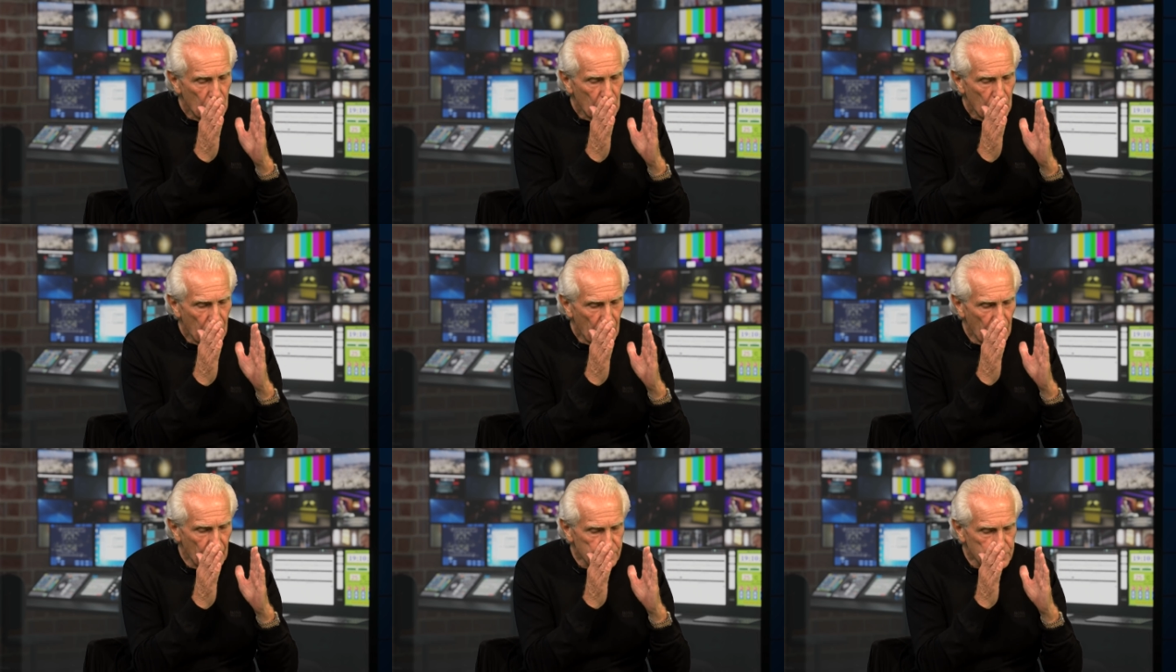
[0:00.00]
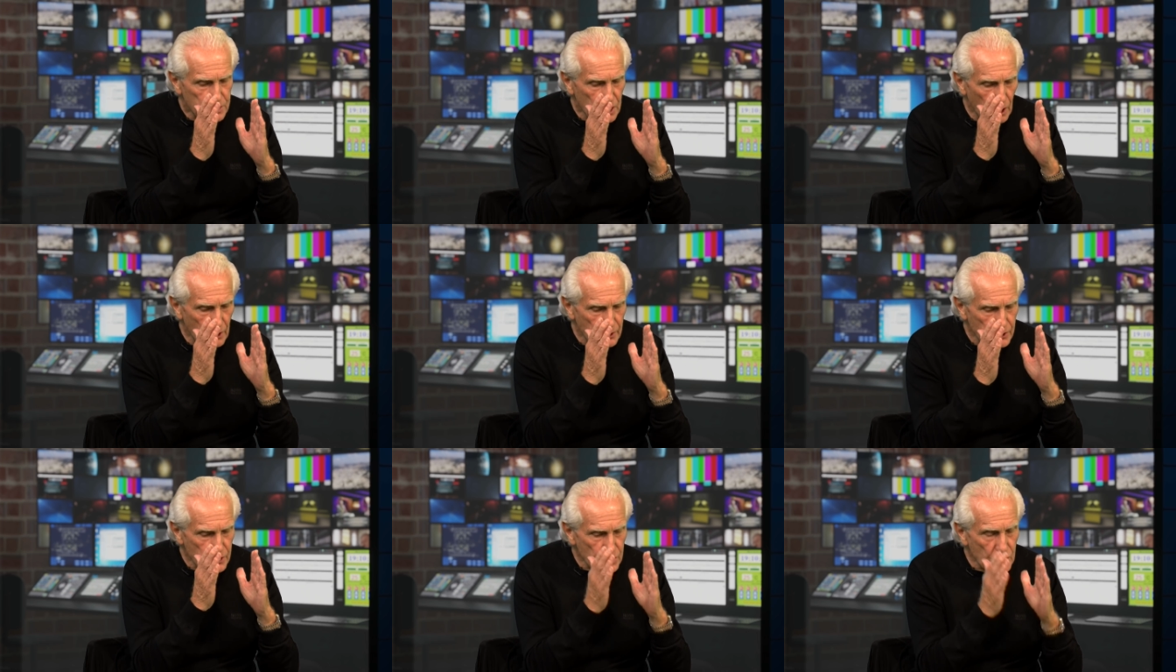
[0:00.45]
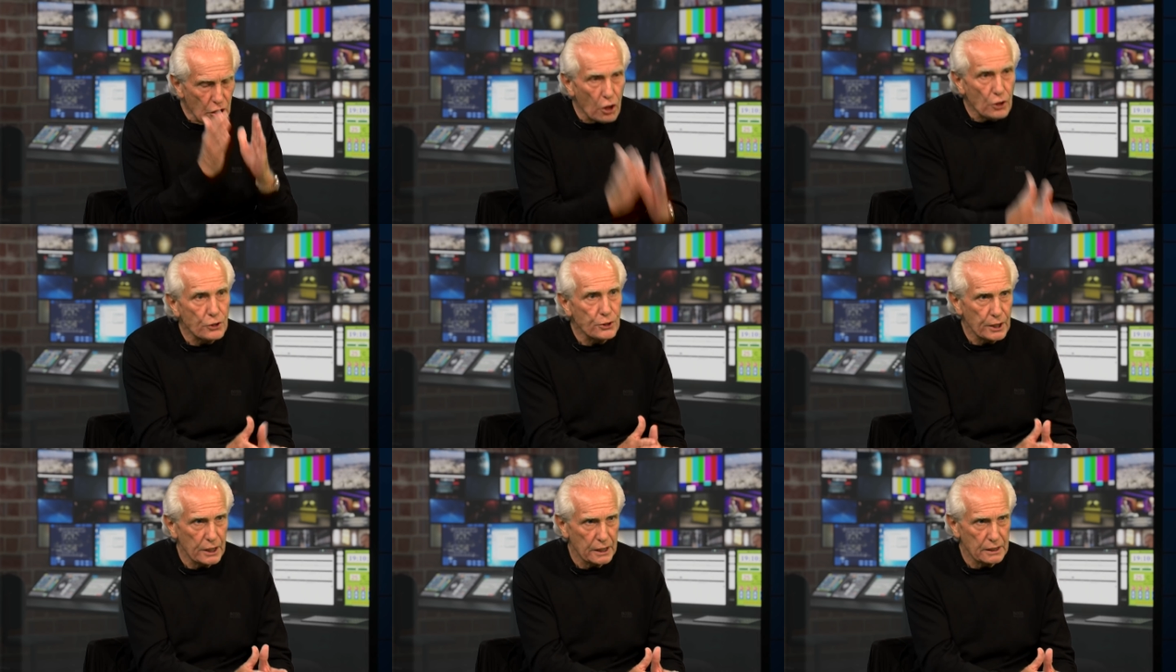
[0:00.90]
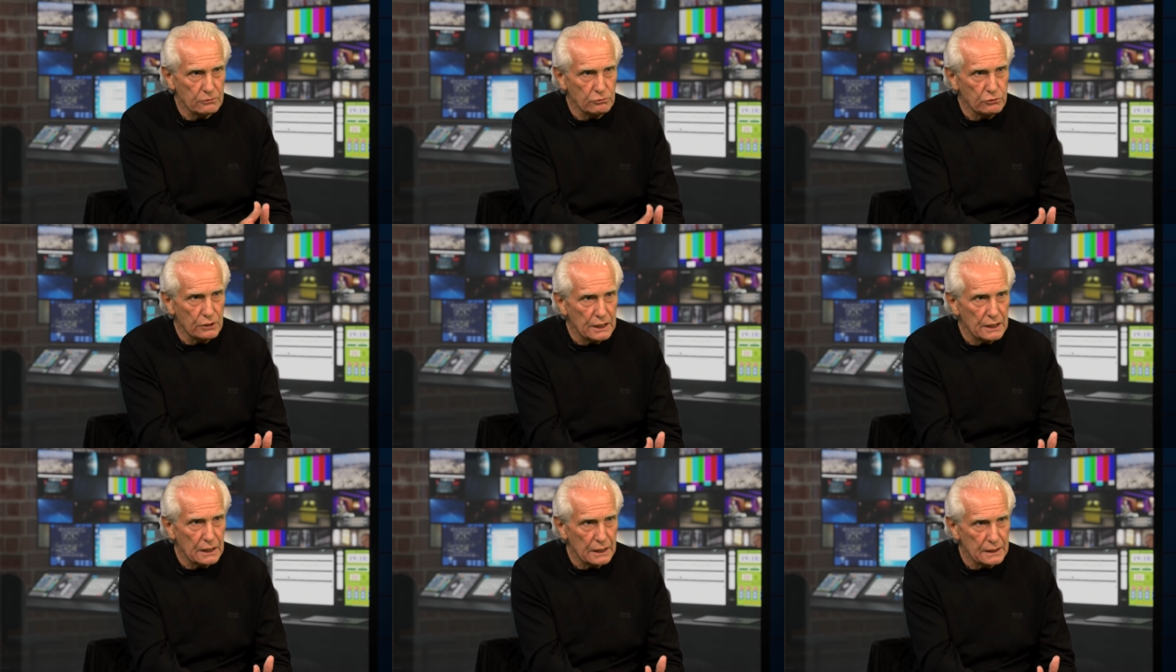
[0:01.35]
have done nothing
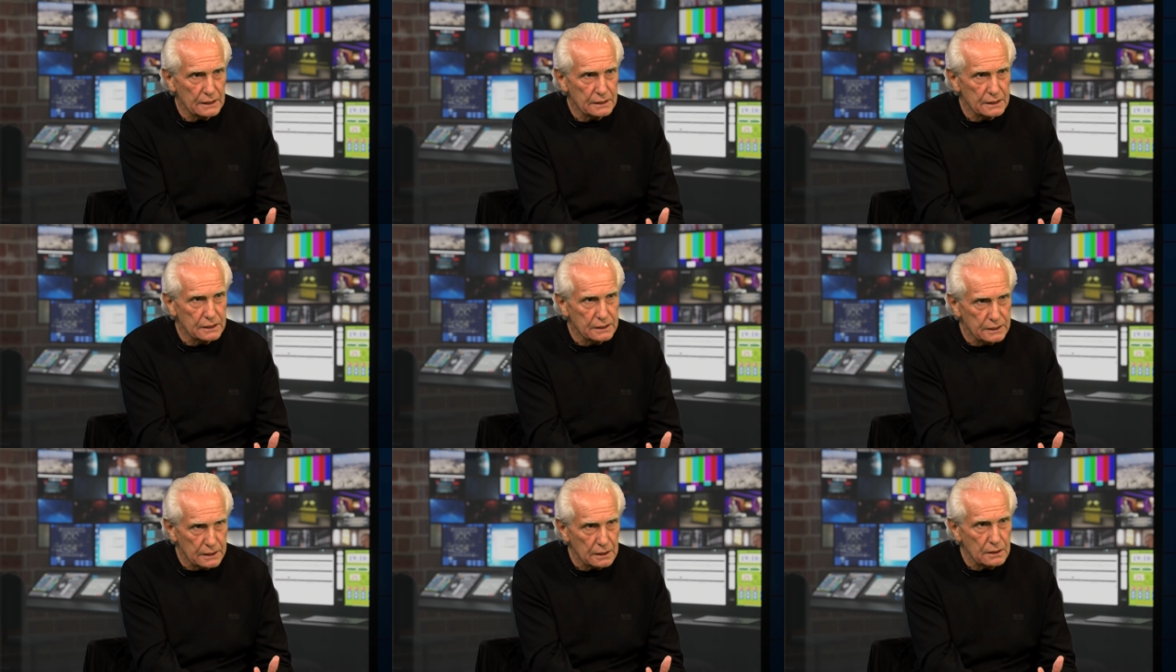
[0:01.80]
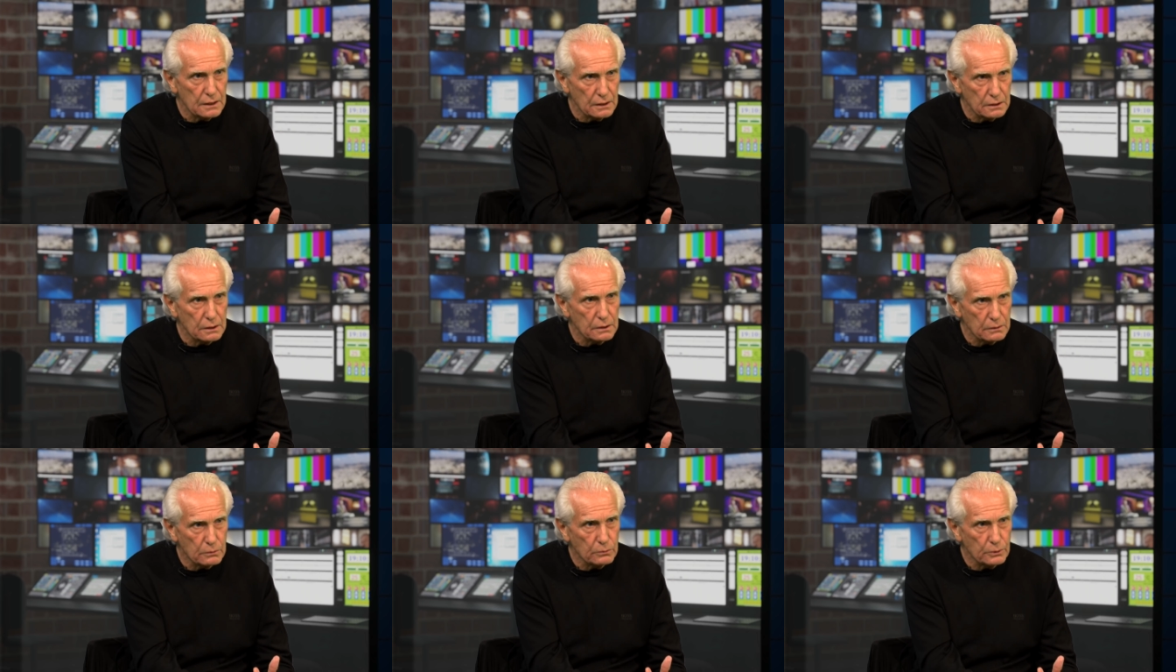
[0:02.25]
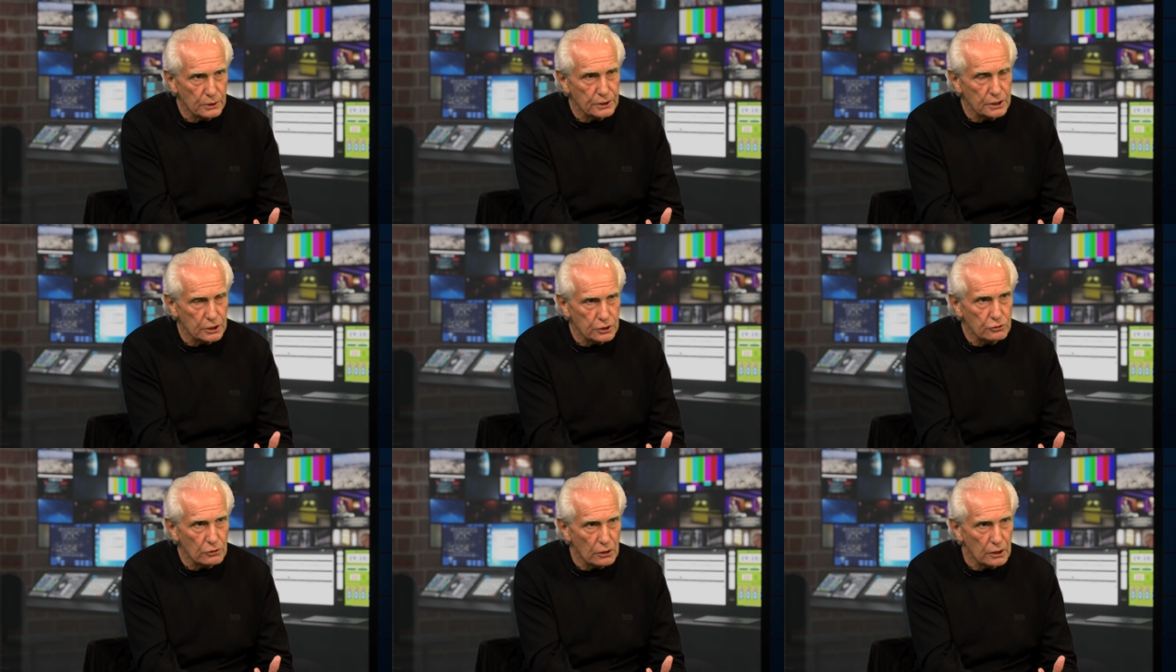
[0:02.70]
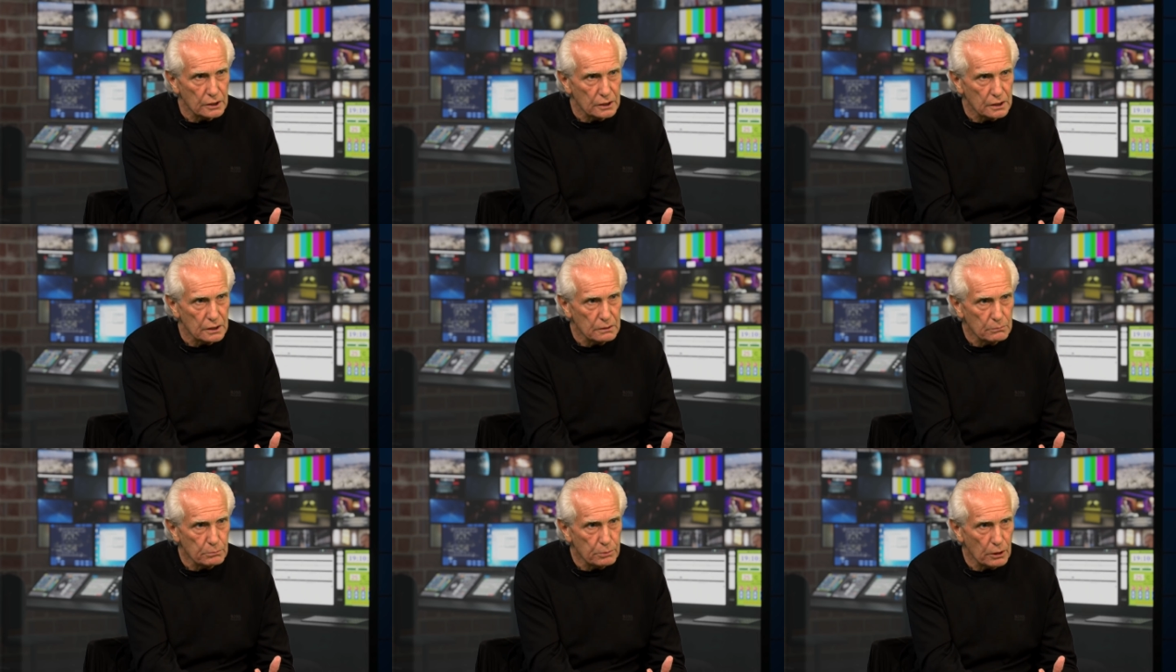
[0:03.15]
really to deal with the drug
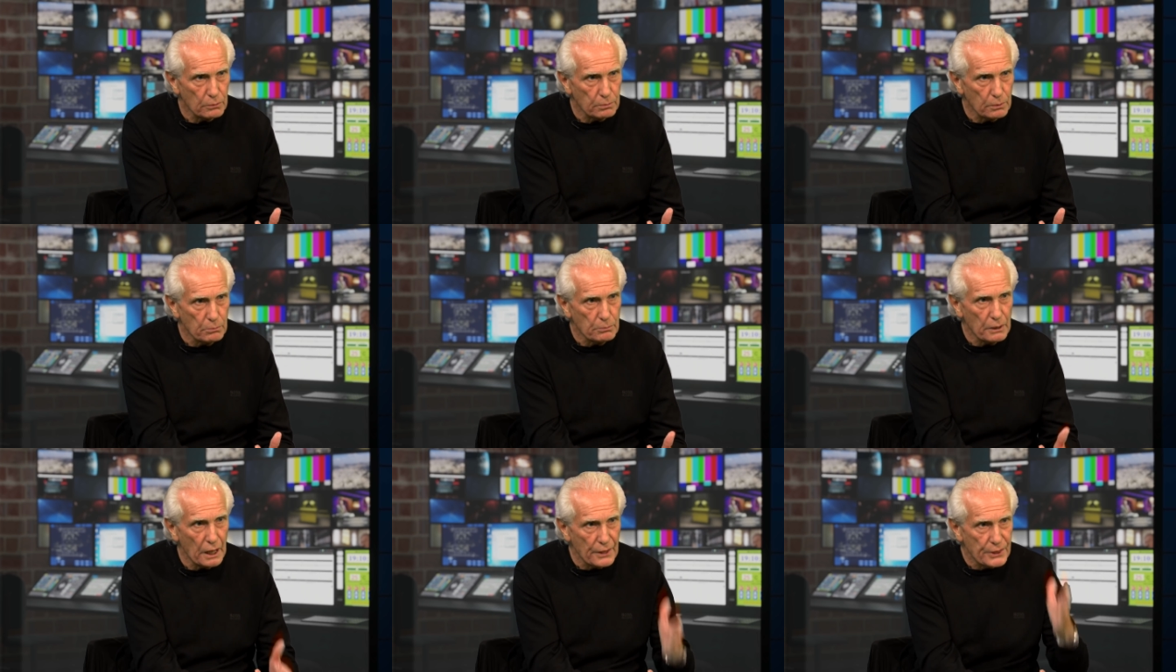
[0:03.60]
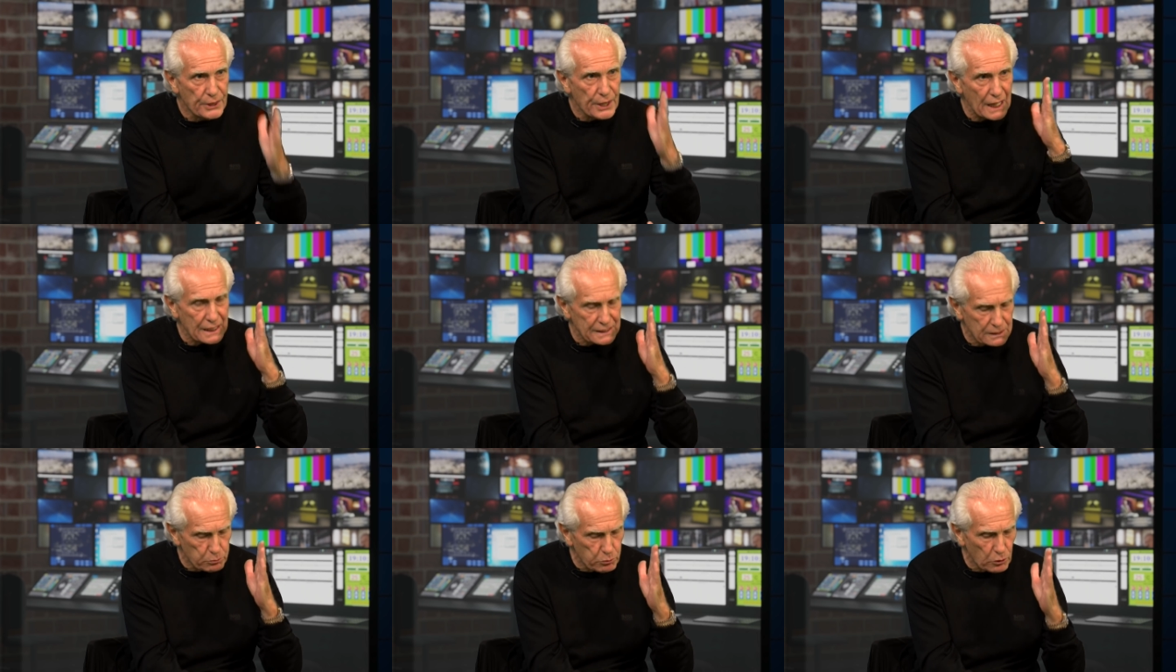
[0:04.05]
problem. and that's to.